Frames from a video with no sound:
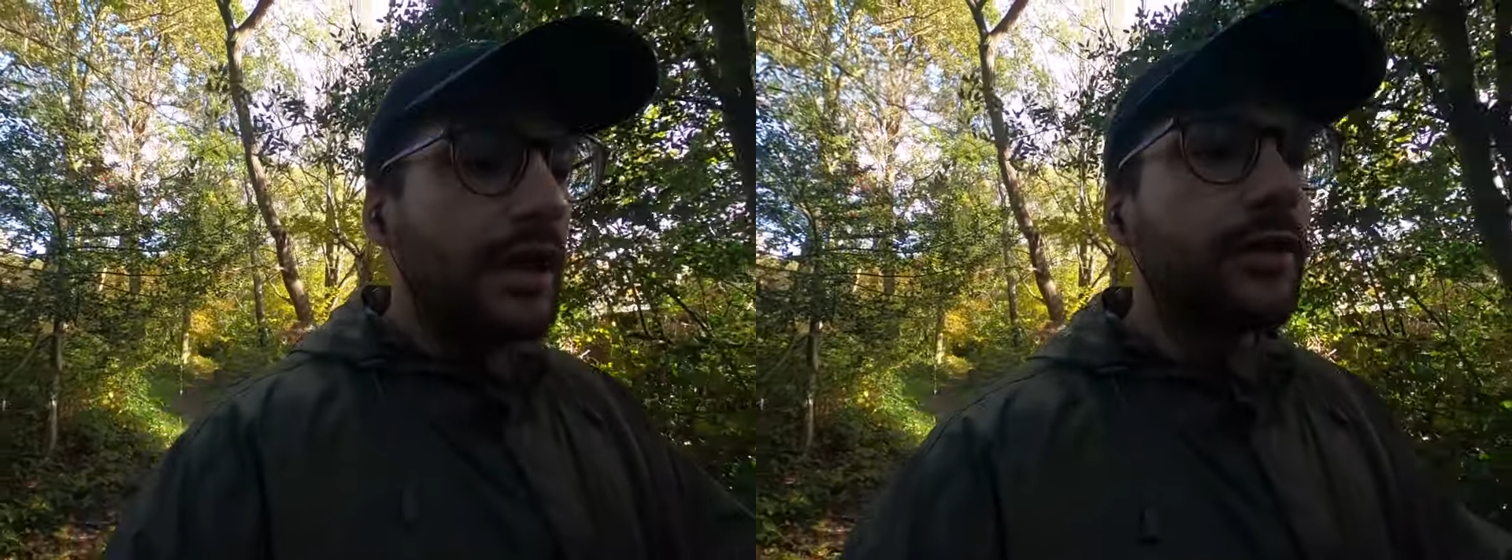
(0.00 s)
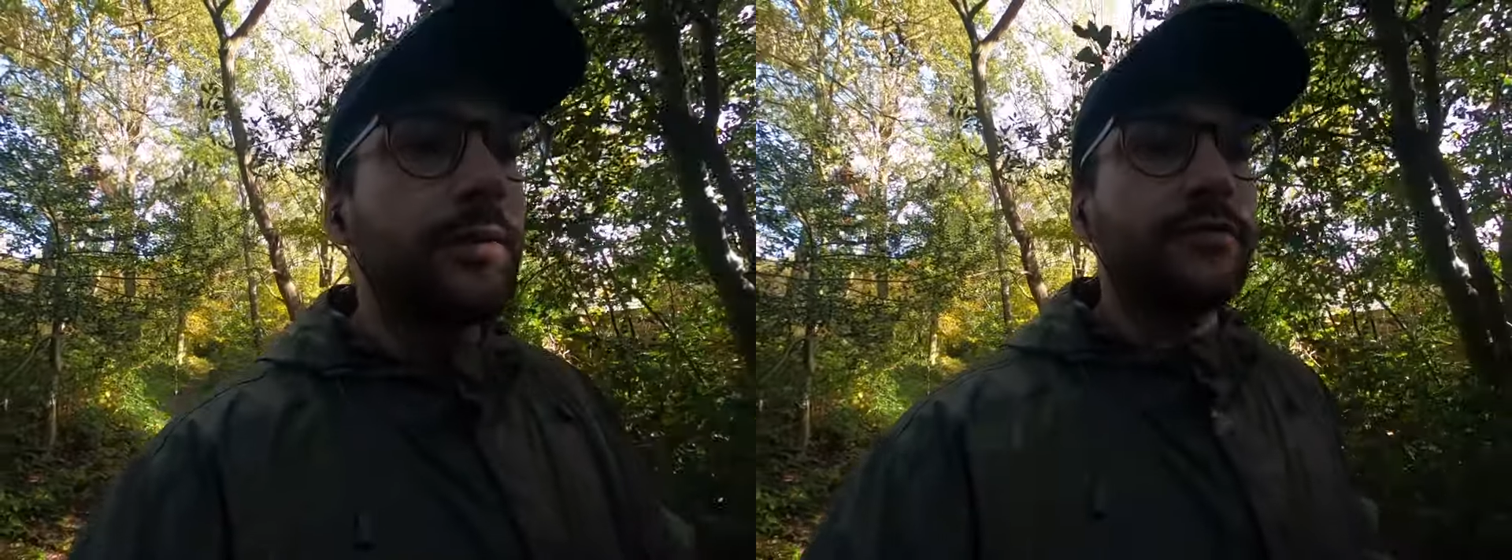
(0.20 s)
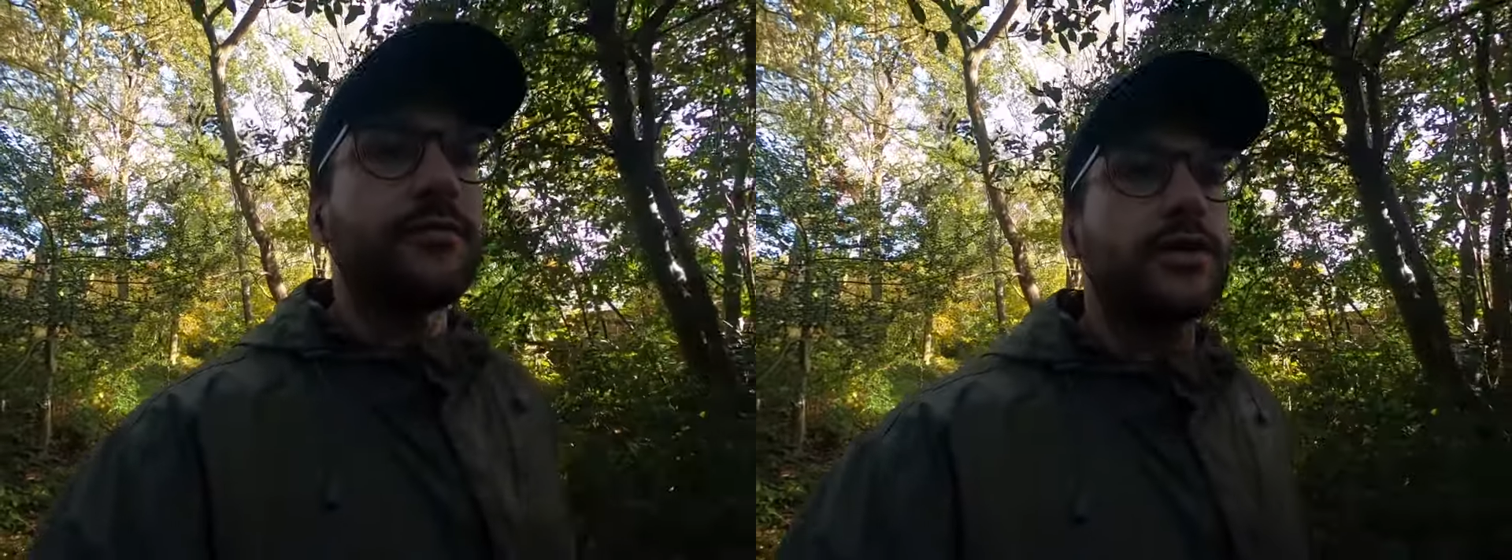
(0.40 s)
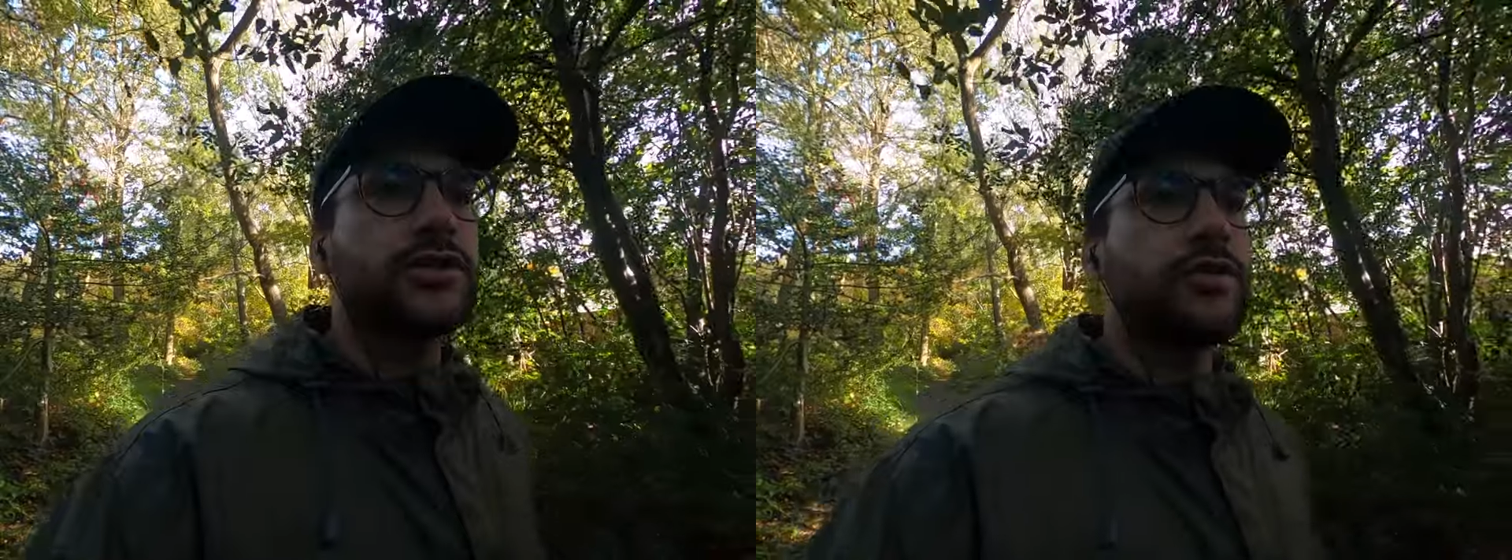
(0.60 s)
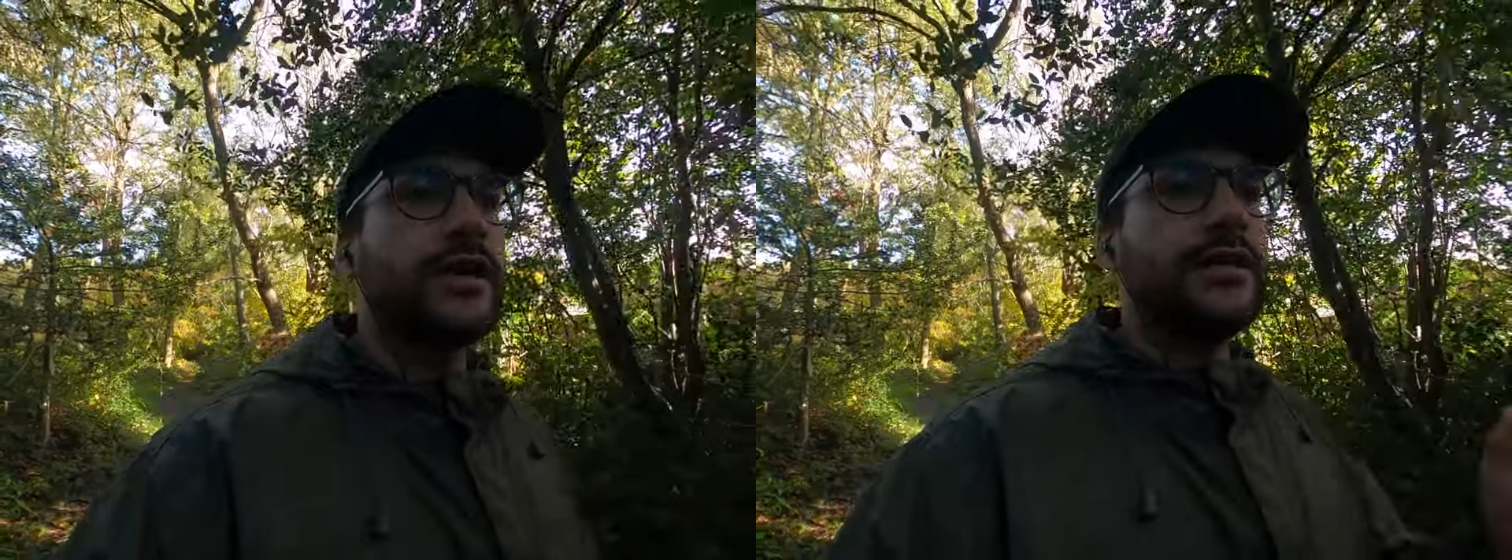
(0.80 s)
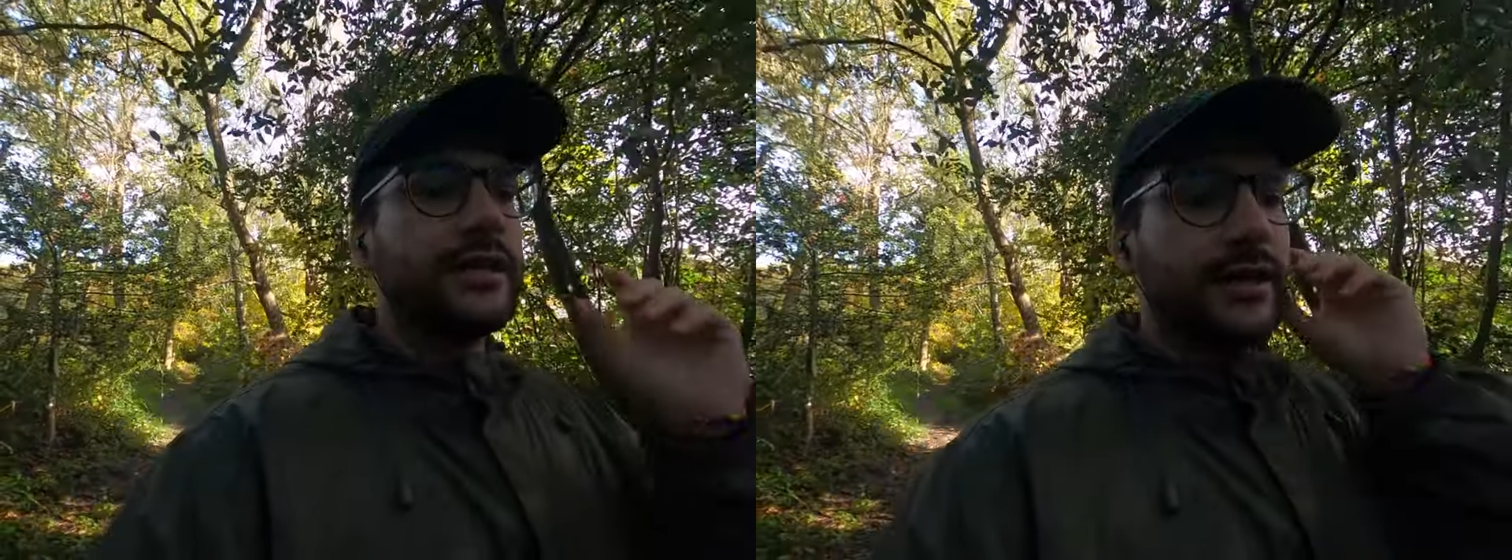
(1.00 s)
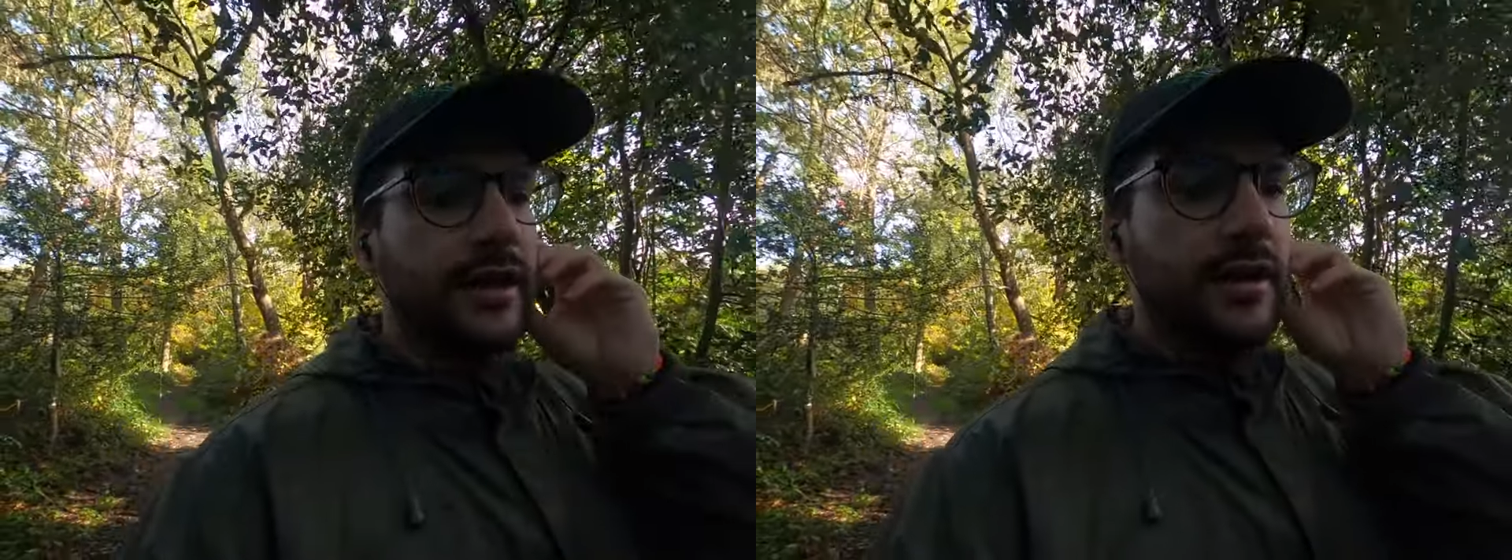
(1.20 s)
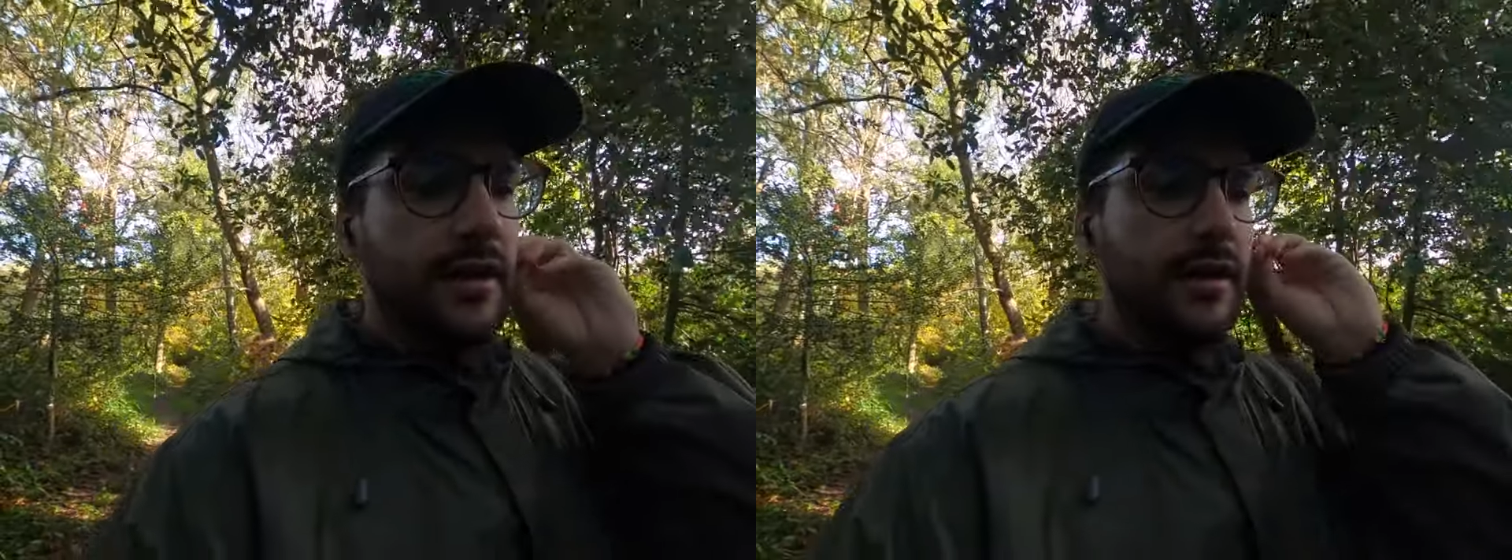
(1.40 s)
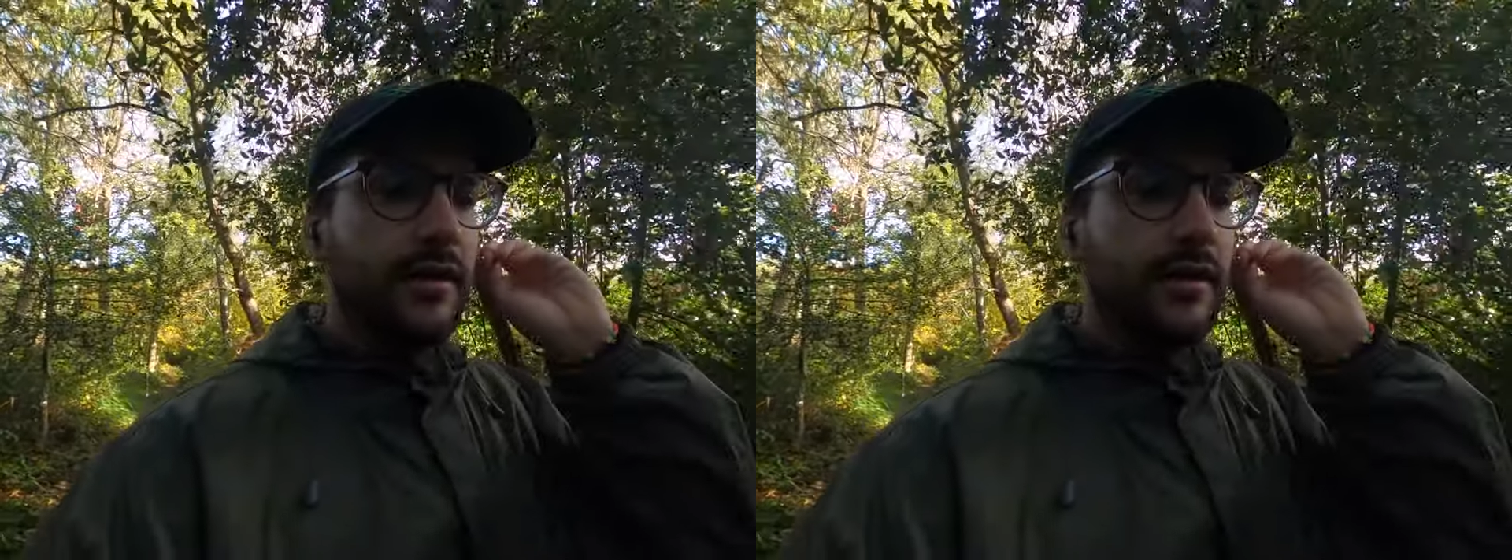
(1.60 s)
little bit frustrating